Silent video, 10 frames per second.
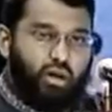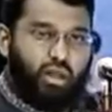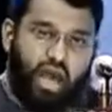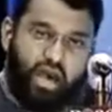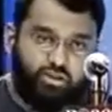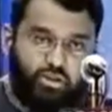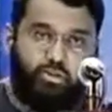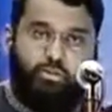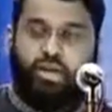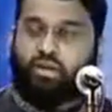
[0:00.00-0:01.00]
had to
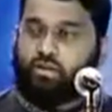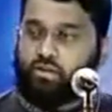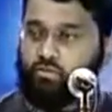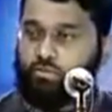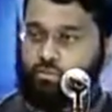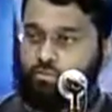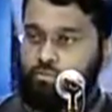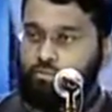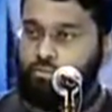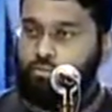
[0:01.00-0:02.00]
repent.
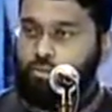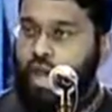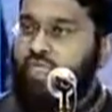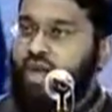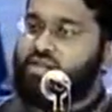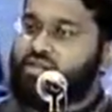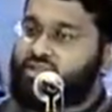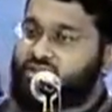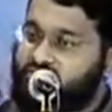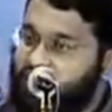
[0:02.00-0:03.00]
And that is
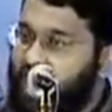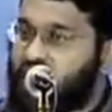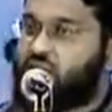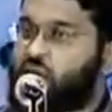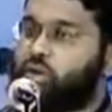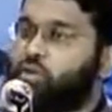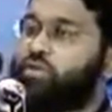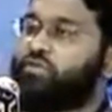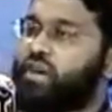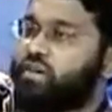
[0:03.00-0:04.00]
exactly what we
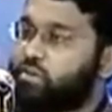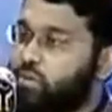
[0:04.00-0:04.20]
find.